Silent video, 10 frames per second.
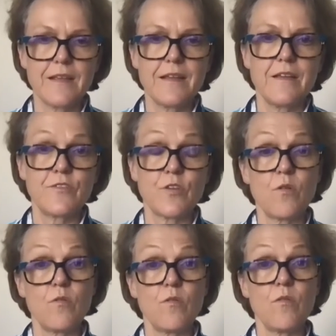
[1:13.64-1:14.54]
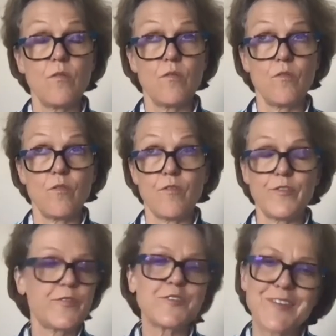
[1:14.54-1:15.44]
So
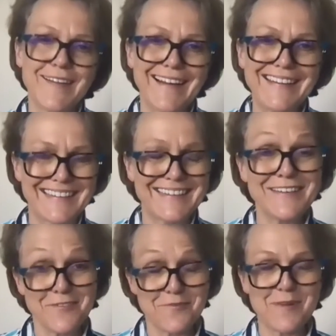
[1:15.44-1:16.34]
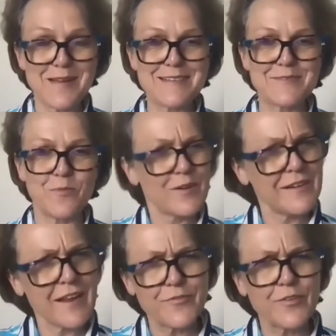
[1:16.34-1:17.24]
the first thing I did was, where
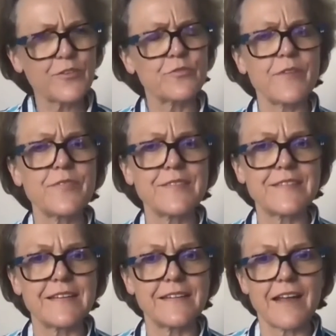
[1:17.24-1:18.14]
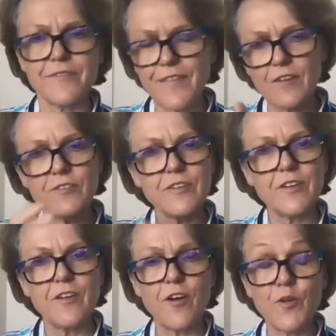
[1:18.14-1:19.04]
did I first reference it? I found
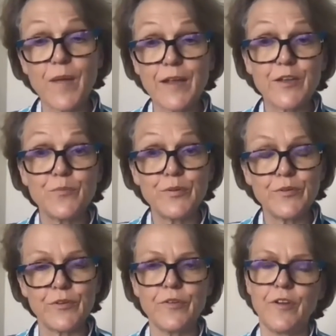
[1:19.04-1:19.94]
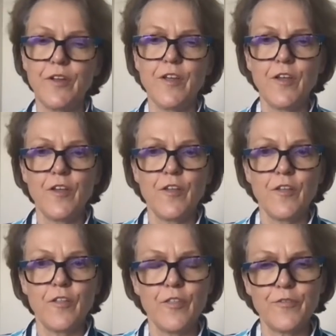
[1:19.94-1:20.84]
on my computer,
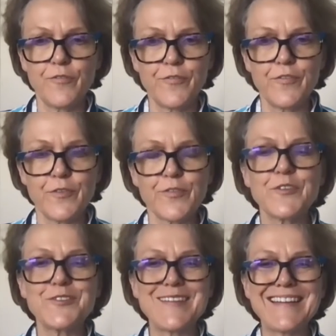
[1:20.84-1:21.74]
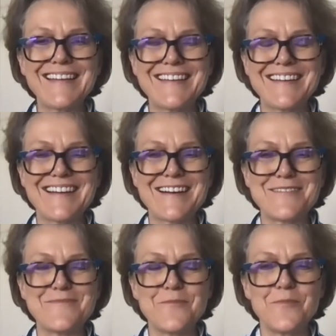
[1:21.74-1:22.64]
the first thing
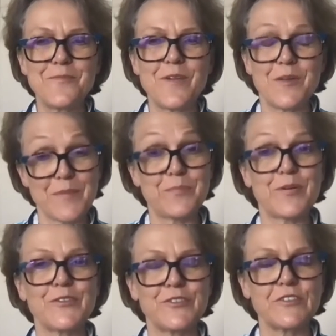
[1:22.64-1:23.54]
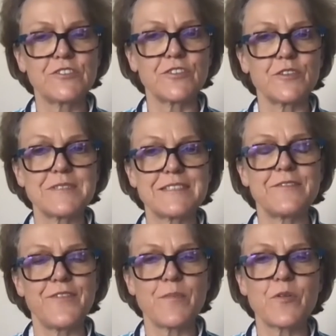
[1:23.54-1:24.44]
on my personal journal was
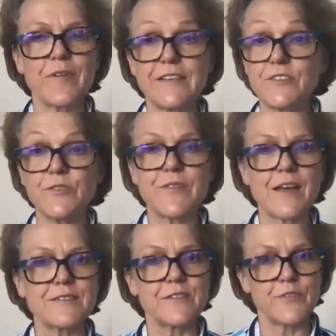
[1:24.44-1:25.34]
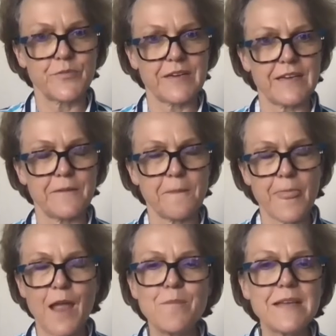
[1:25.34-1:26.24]
in February 2003.
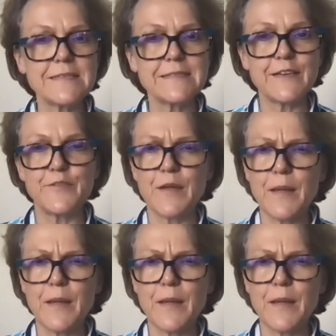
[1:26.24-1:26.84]
I must have